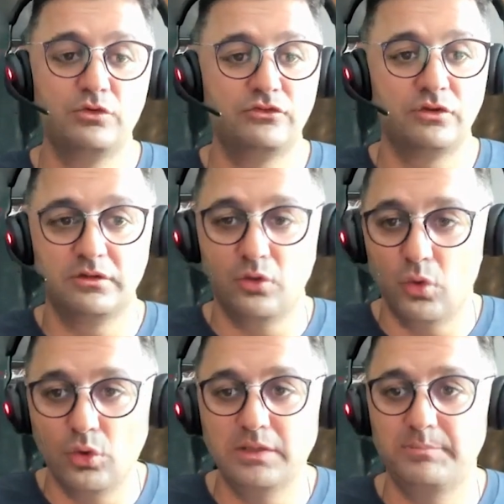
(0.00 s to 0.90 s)
it was
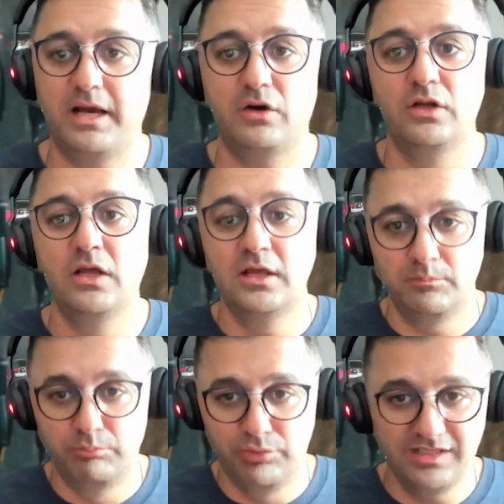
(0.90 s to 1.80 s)
all about
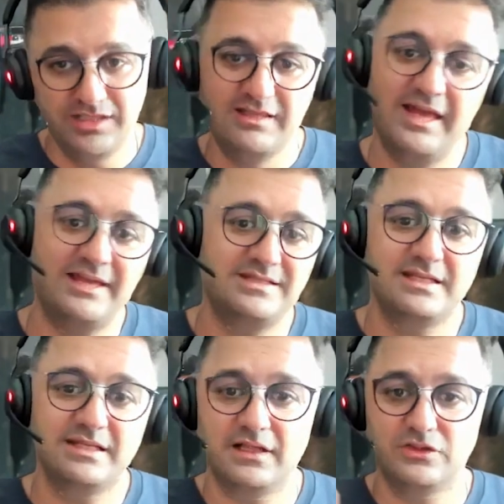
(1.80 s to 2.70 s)
bringing that
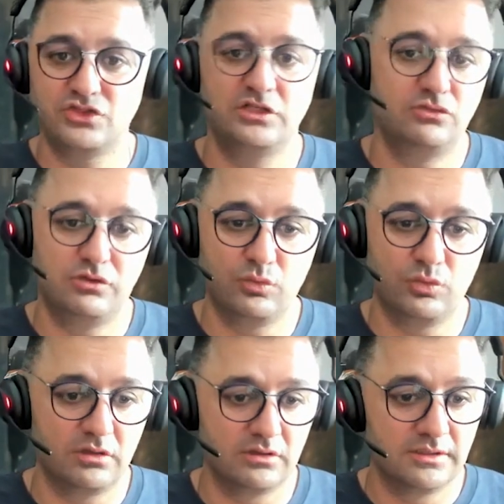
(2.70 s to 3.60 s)
technology into the
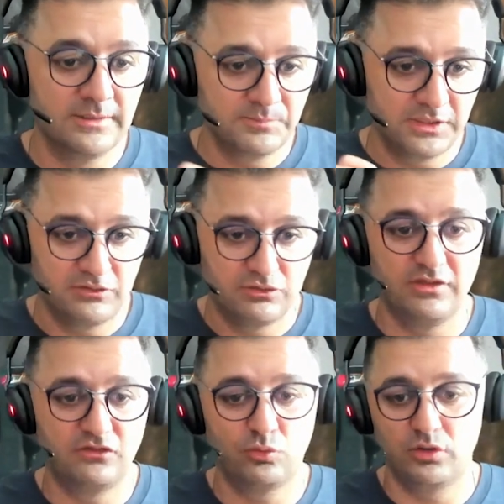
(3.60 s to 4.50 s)
world, into
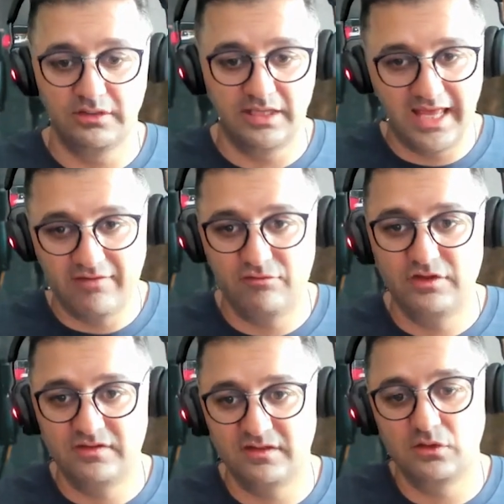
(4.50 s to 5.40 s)
this world, and
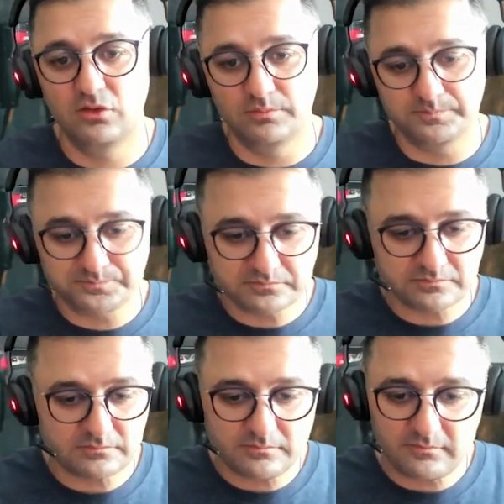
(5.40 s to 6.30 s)
every single
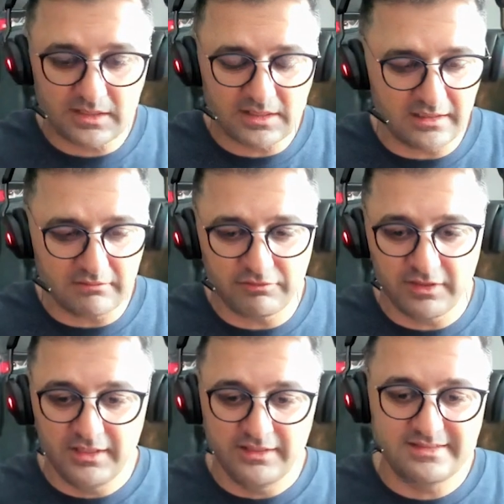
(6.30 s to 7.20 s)
kind of
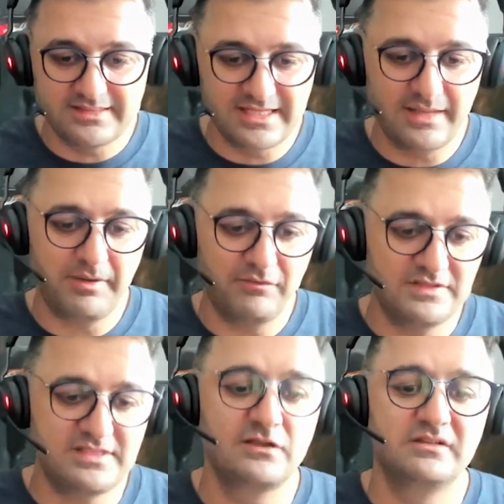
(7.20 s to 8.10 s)
step,
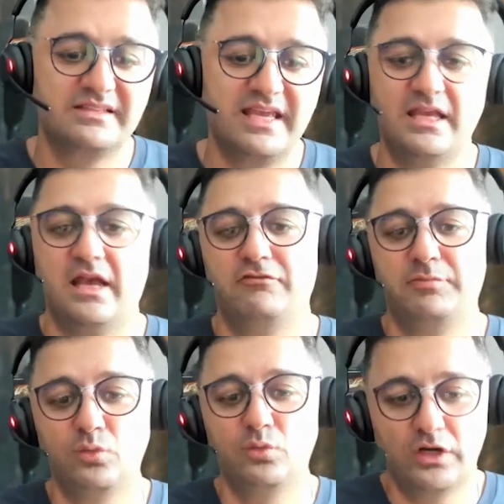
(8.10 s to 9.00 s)
every single day I've
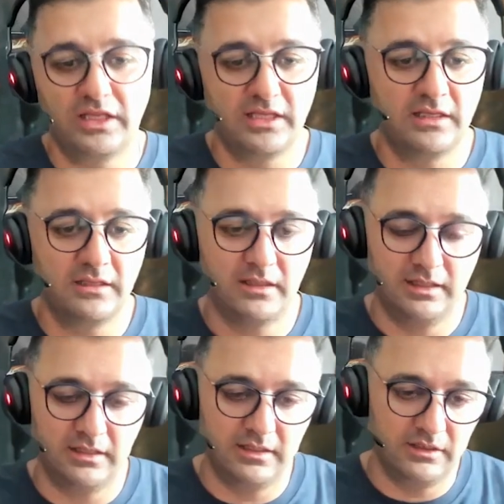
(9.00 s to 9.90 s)
been working
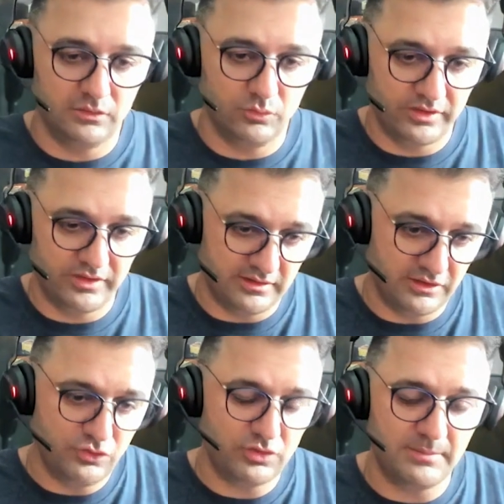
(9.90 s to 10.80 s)
within
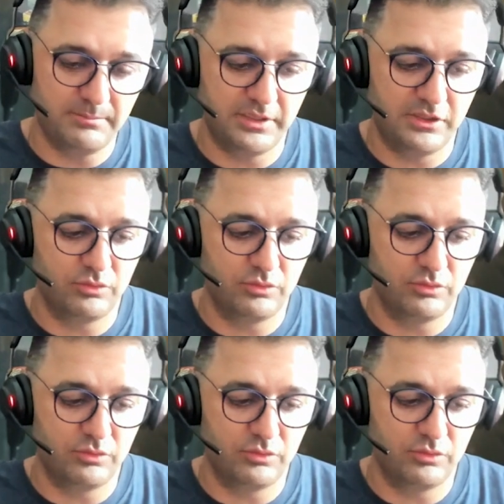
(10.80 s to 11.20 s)
the new company